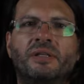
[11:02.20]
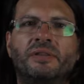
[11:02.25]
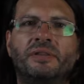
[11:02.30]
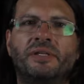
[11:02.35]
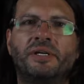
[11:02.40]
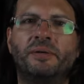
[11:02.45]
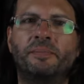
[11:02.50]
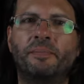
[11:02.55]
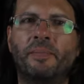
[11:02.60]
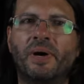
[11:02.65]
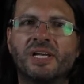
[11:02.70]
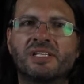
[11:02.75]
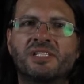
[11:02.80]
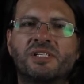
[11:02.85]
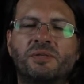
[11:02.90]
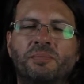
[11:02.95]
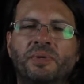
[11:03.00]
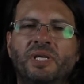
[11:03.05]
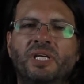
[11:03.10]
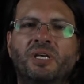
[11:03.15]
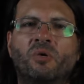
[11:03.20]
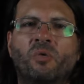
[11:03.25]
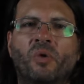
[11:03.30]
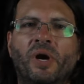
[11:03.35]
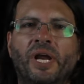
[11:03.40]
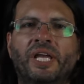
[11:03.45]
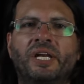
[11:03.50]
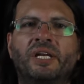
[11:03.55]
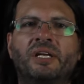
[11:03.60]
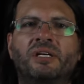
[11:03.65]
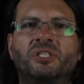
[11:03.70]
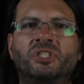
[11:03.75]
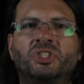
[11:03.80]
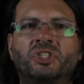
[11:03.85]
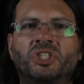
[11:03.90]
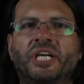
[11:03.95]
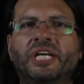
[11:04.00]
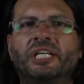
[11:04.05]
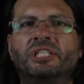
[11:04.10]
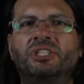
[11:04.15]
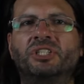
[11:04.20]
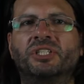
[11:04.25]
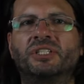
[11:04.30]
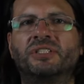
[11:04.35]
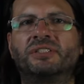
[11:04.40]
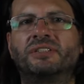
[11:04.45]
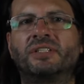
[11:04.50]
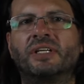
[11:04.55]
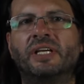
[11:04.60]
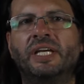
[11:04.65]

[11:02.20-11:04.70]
There must be greater changes